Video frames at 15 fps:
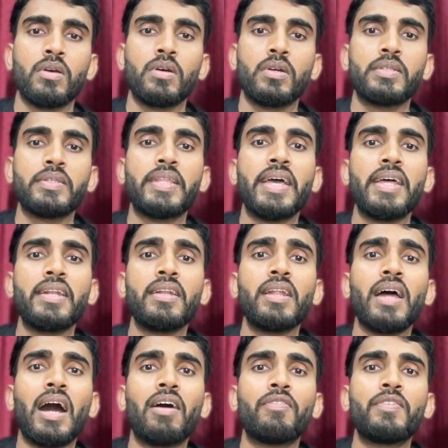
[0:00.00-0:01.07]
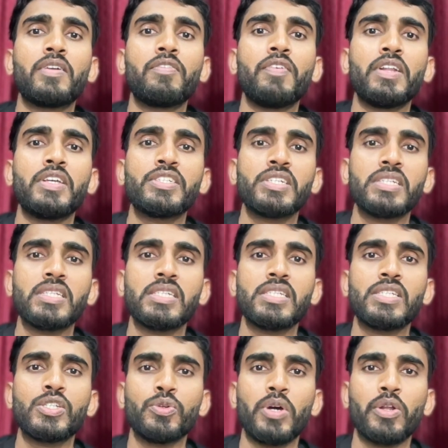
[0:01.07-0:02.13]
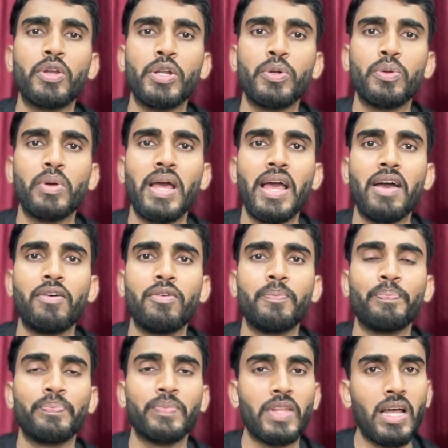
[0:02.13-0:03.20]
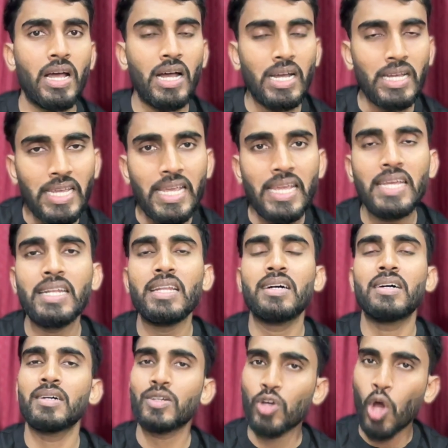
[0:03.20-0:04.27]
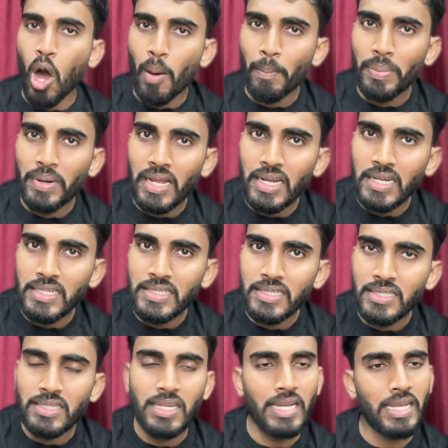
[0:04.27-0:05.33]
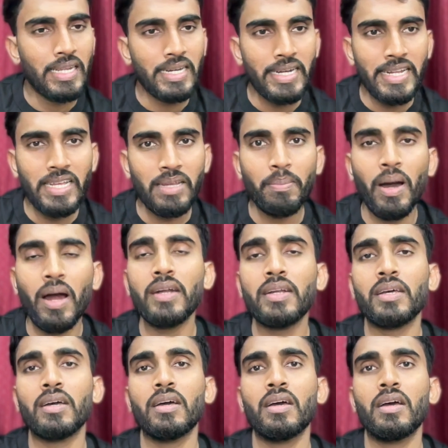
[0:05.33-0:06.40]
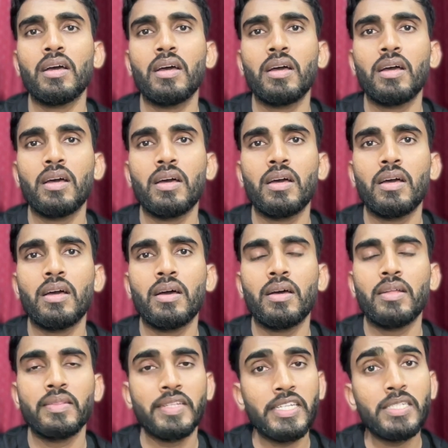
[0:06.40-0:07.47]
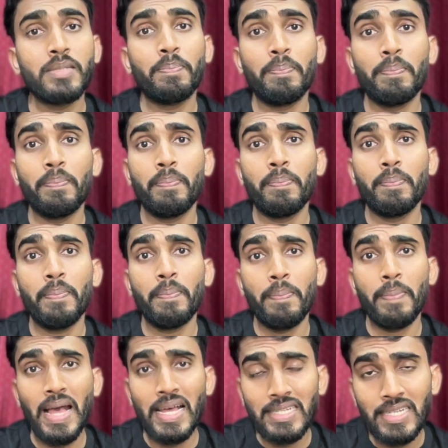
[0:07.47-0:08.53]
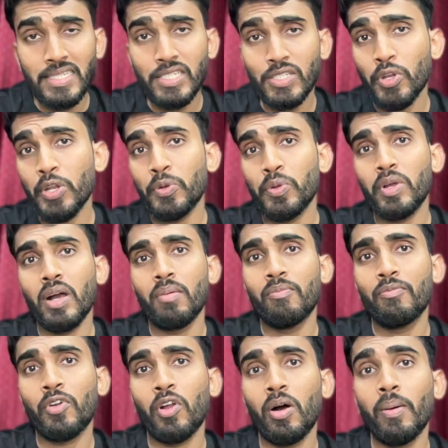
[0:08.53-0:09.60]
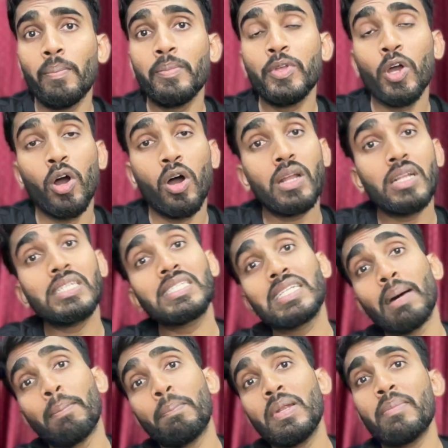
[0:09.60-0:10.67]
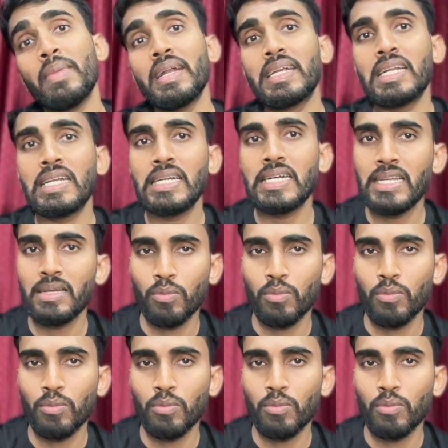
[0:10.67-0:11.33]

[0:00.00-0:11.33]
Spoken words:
Then after finishing this, you are going to have again a comprehension reading part. This passage is going to come from your supplementary reading